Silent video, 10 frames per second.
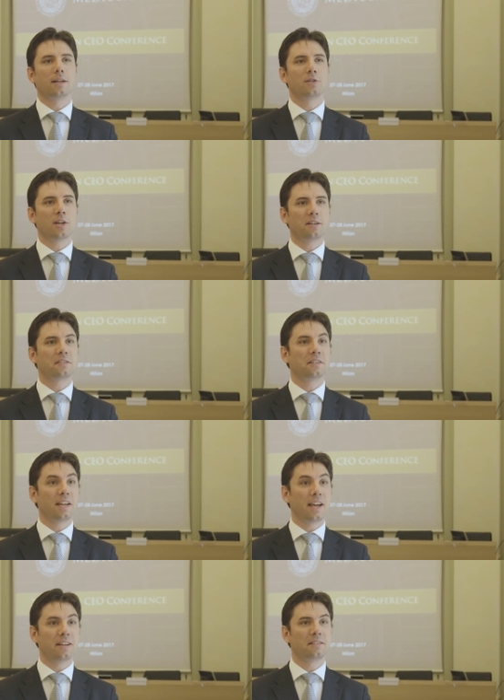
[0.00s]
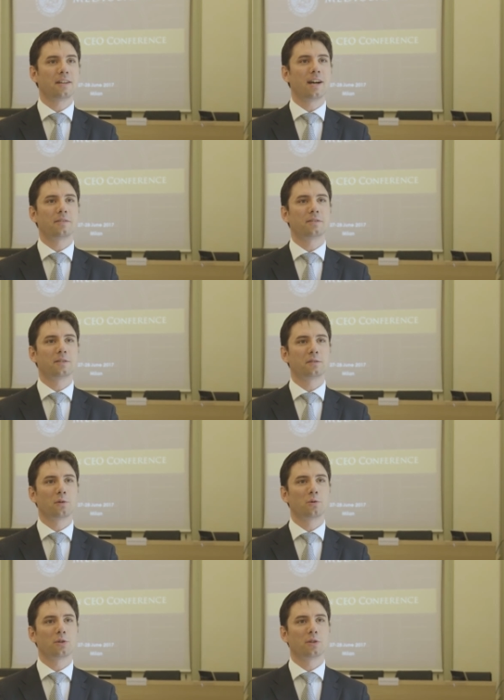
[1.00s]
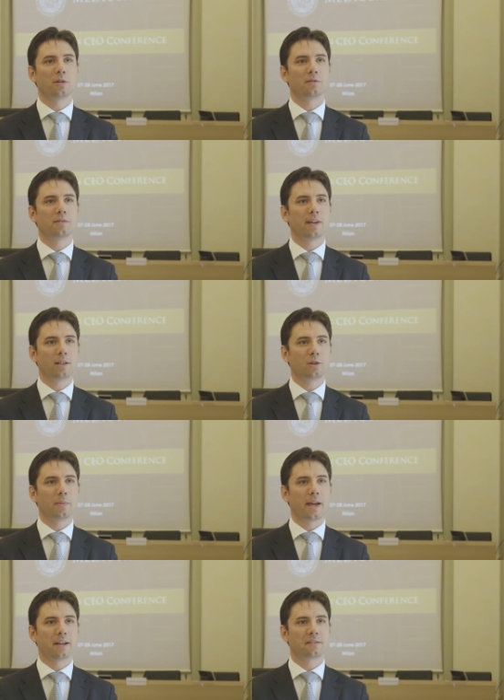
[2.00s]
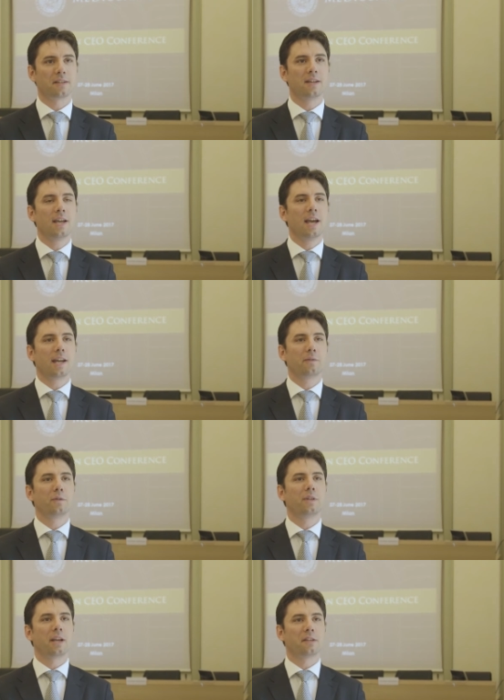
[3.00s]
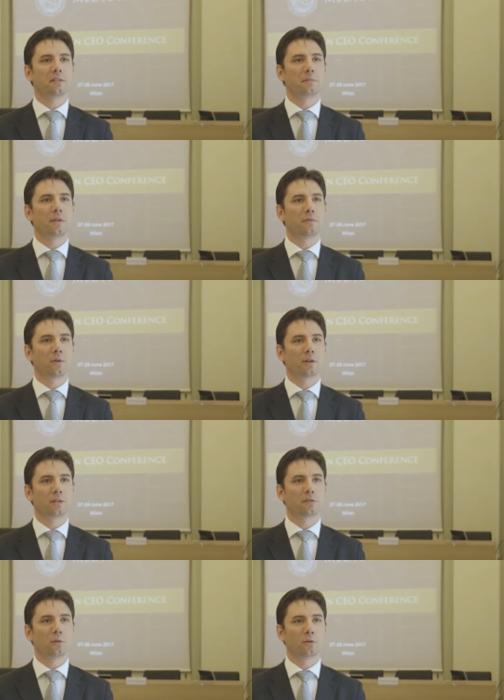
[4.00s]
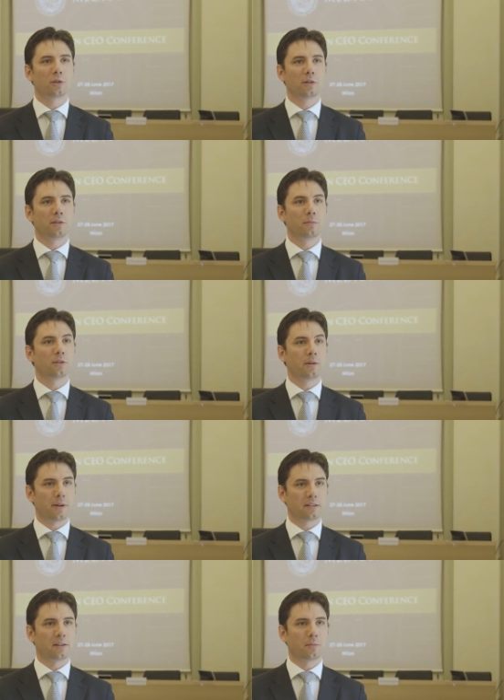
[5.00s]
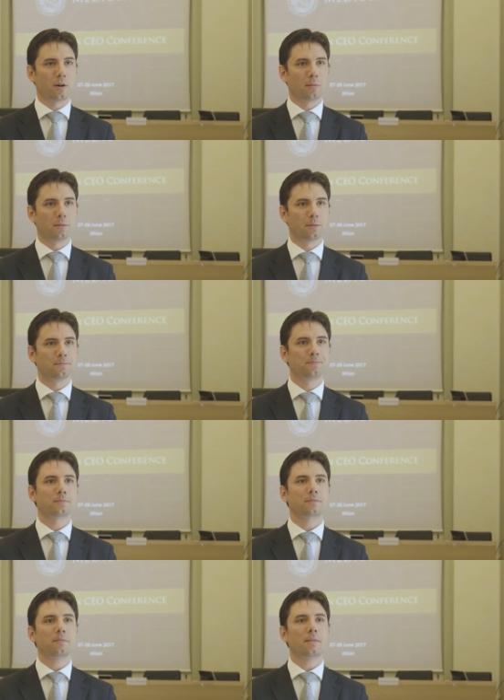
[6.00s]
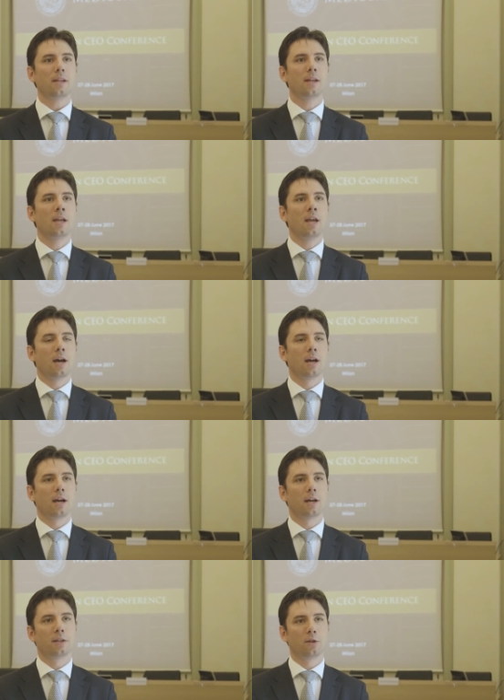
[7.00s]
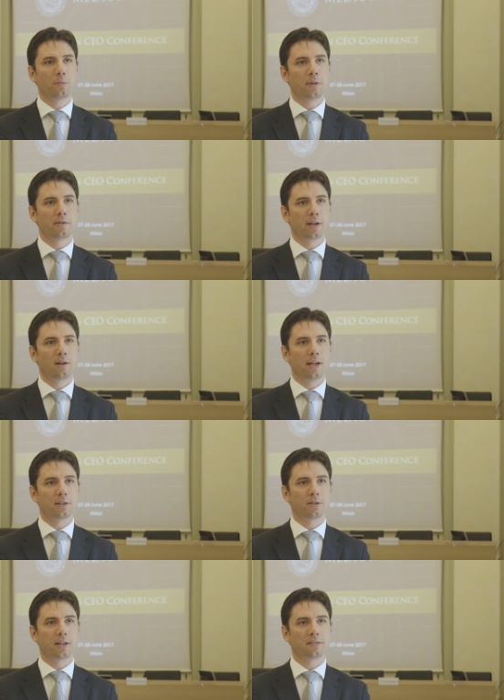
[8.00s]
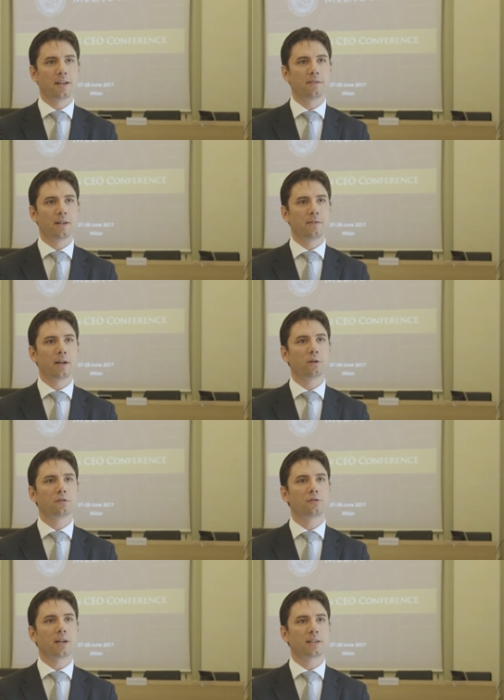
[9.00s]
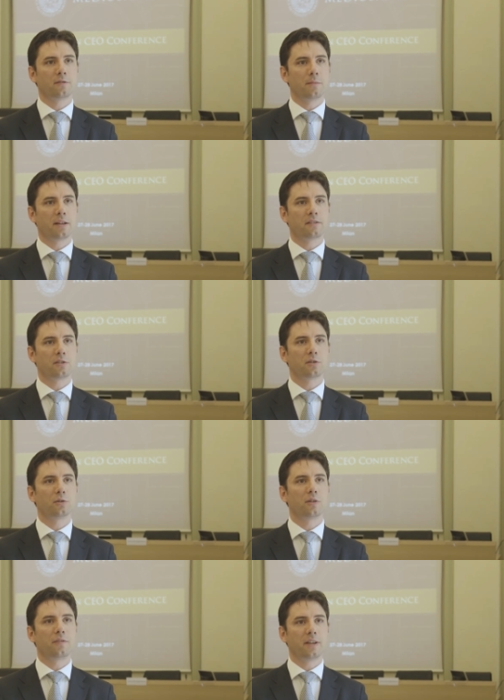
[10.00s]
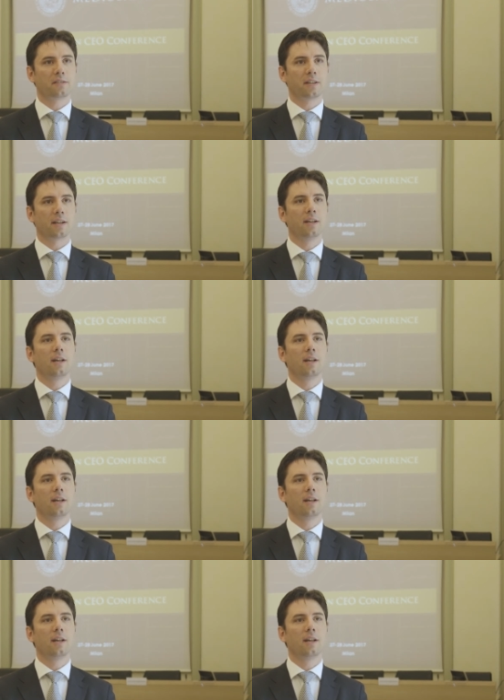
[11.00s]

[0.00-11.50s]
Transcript: just days after the solution of the Veneto banks and a few days before the solution of the Montepaschi problem. Uh, the European regulator has given a very constructive message to the fixing